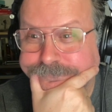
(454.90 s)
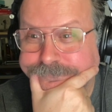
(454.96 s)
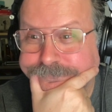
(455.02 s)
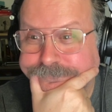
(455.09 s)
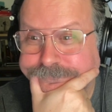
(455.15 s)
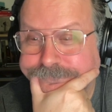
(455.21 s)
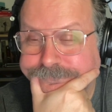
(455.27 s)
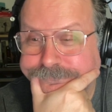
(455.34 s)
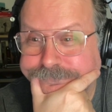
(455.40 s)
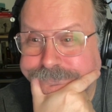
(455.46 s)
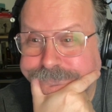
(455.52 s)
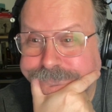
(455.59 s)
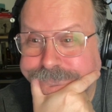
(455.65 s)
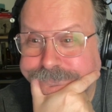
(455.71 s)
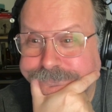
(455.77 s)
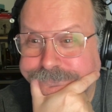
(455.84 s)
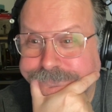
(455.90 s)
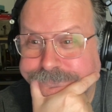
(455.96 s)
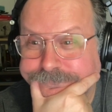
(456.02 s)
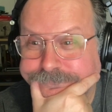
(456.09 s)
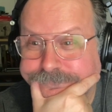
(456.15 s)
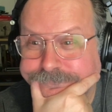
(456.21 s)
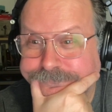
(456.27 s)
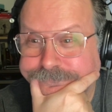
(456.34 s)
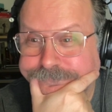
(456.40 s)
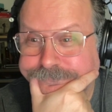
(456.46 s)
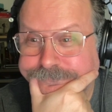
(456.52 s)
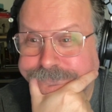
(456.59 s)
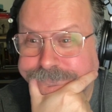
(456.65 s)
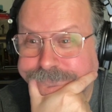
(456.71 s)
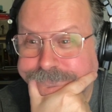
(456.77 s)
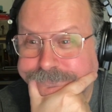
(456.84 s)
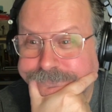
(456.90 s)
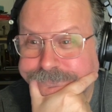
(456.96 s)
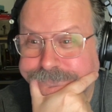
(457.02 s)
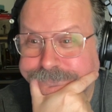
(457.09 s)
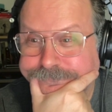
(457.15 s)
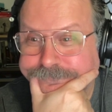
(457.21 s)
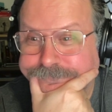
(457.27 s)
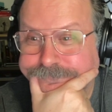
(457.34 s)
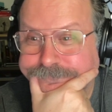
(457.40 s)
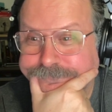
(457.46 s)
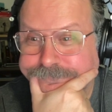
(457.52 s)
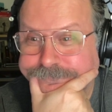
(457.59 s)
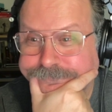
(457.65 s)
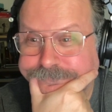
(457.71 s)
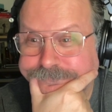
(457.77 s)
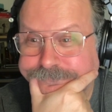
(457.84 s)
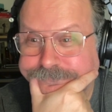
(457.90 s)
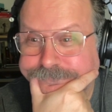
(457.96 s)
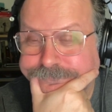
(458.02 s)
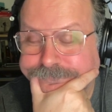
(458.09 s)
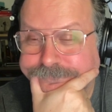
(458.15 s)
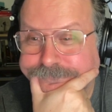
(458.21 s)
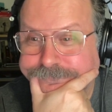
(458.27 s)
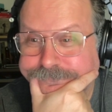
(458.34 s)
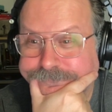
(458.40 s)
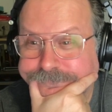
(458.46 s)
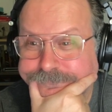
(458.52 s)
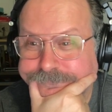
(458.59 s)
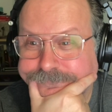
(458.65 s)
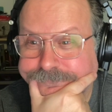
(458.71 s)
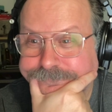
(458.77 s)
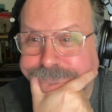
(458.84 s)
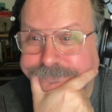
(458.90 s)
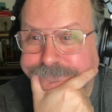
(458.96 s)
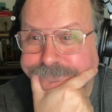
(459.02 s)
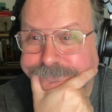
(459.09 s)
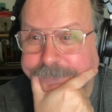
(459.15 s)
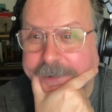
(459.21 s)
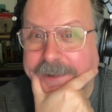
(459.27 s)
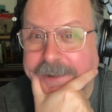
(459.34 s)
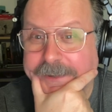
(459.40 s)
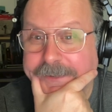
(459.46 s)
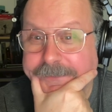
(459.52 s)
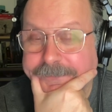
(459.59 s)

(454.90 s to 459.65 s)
(silent)